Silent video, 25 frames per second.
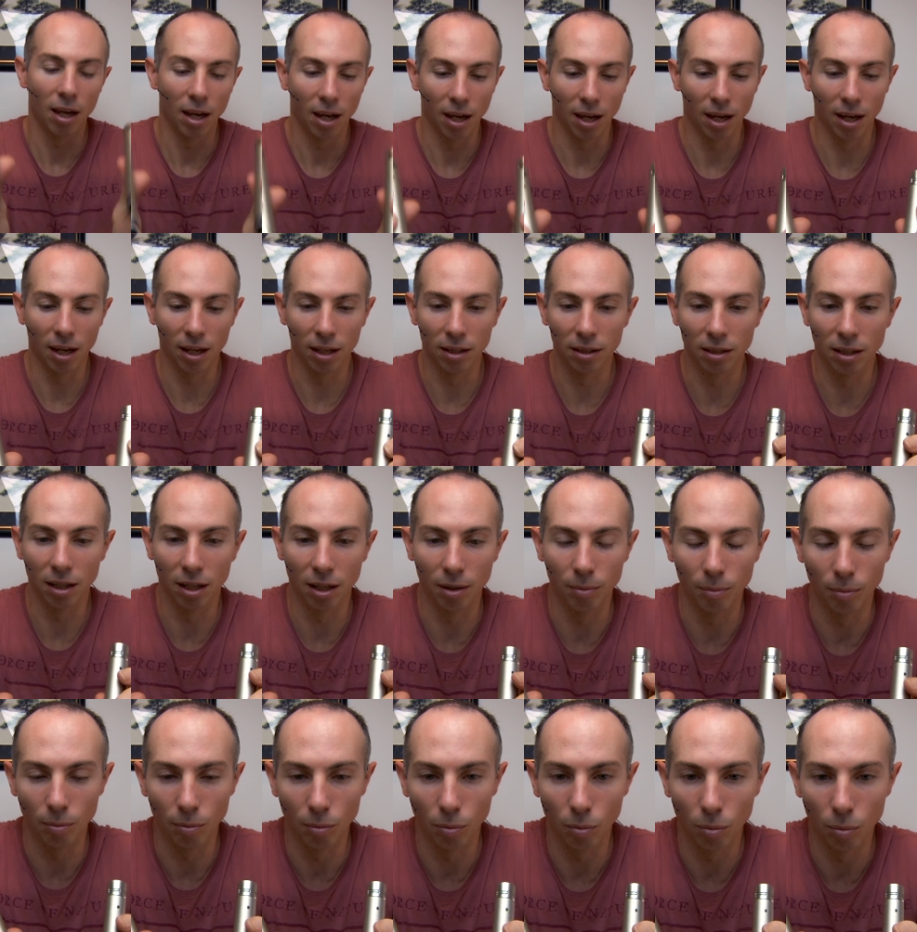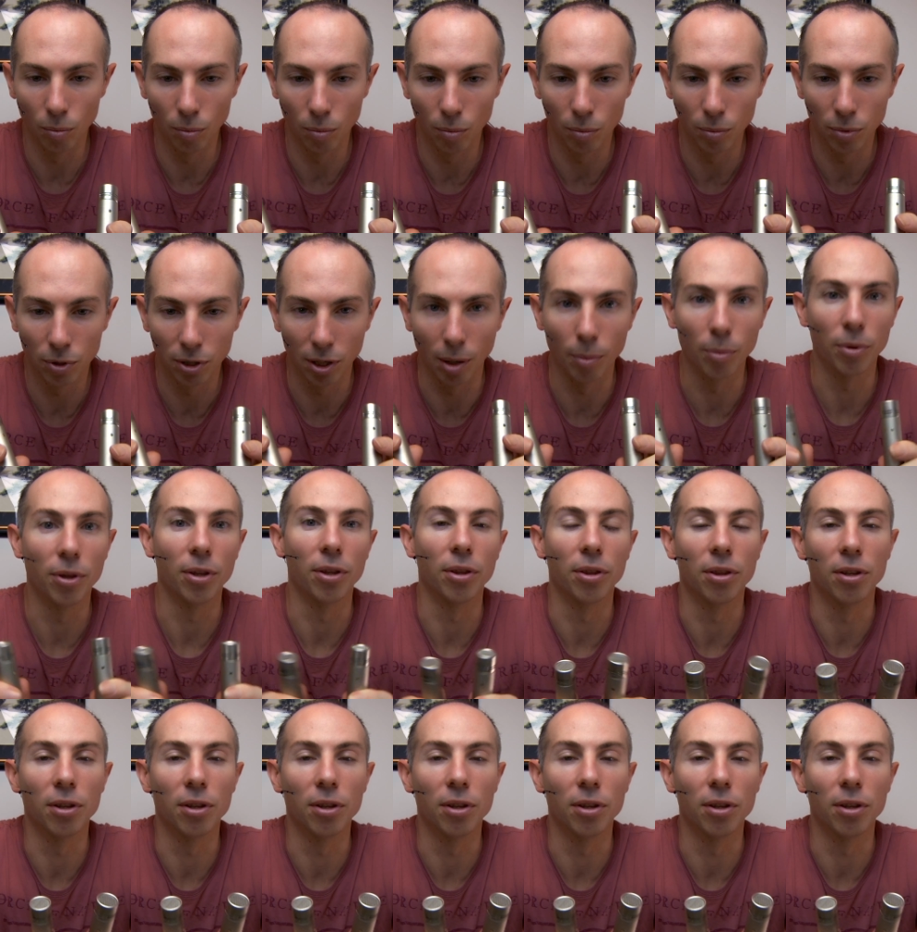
And something